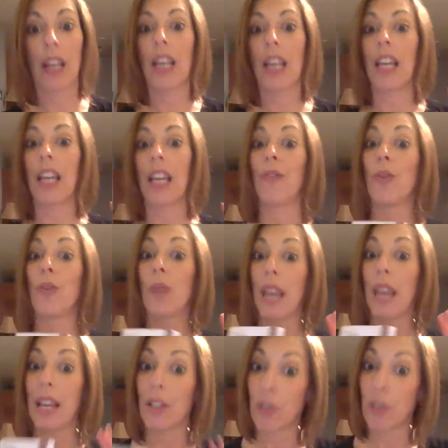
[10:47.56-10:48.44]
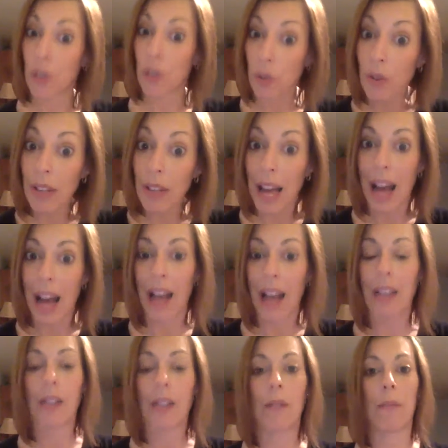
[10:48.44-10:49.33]
If you can't do
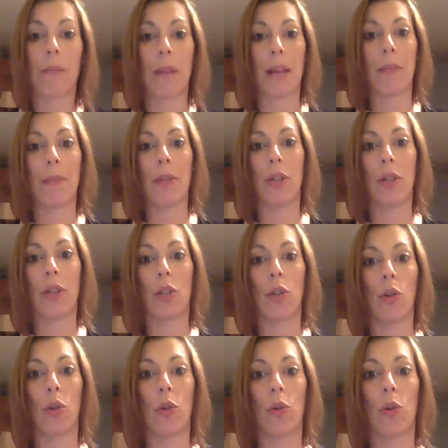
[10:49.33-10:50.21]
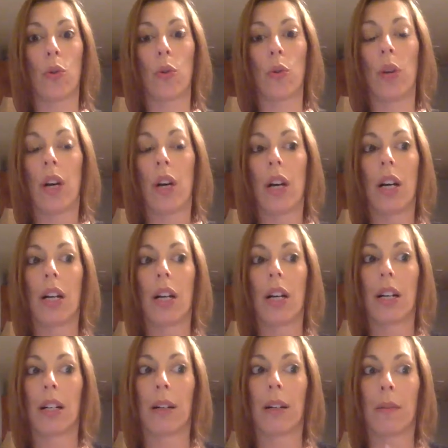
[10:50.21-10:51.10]
that, maybe you
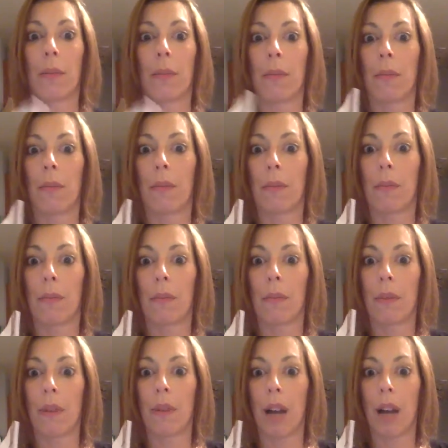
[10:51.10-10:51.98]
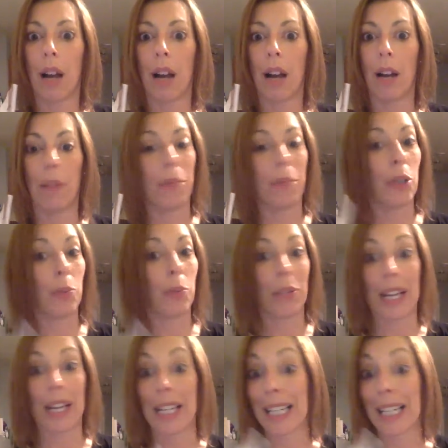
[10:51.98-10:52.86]
meal
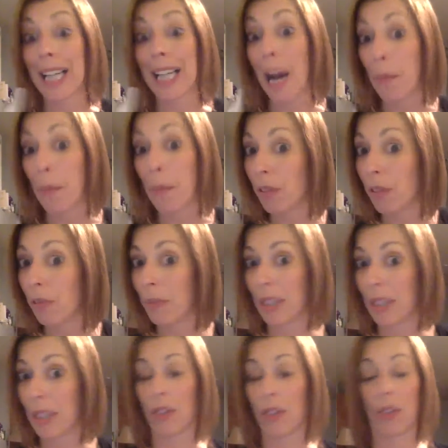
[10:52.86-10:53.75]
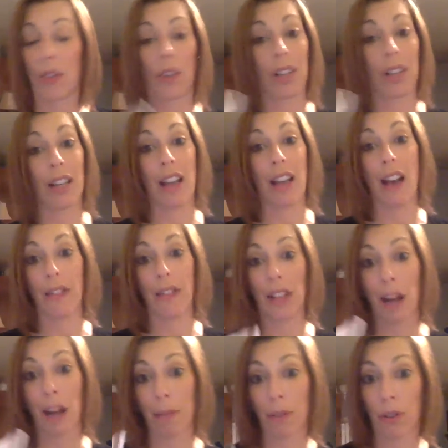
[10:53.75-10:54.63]
plan a couple of meals so that you have a
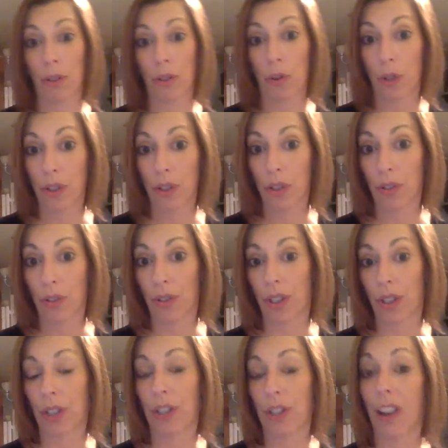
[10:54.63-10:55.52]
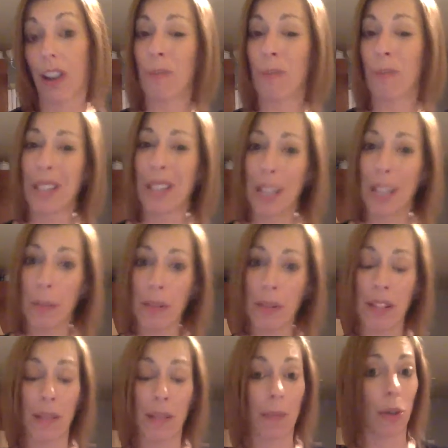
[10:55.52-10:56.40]
couple of choices for yourself, but keep it
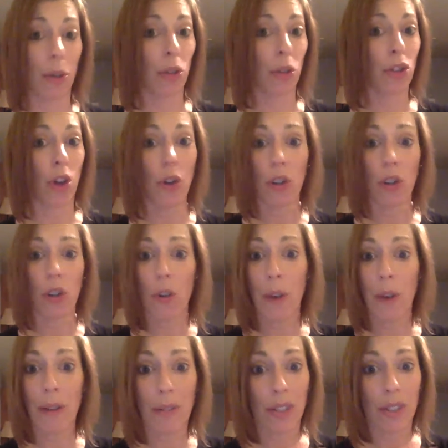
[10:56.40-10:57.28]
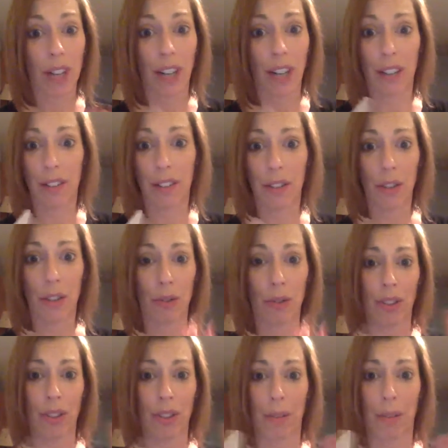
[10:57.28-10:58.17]
simple. Don't go out and start
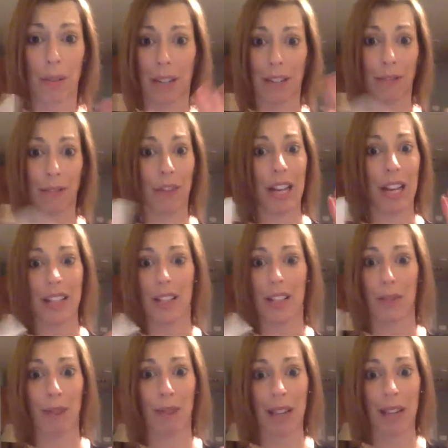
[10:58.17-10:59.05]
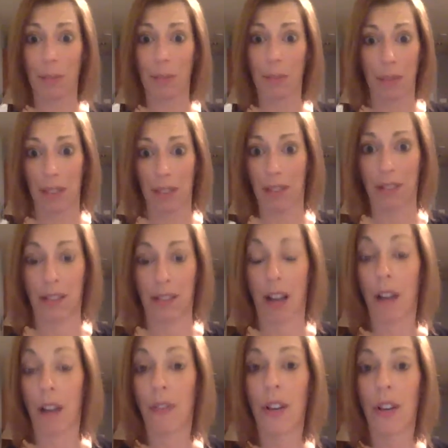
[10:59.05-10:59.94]
doing some like fancy recipes and
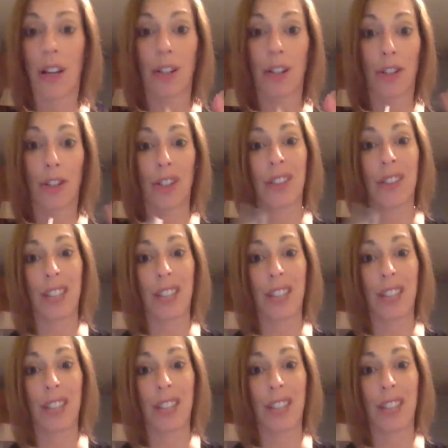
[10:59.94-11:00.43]
stuff. Just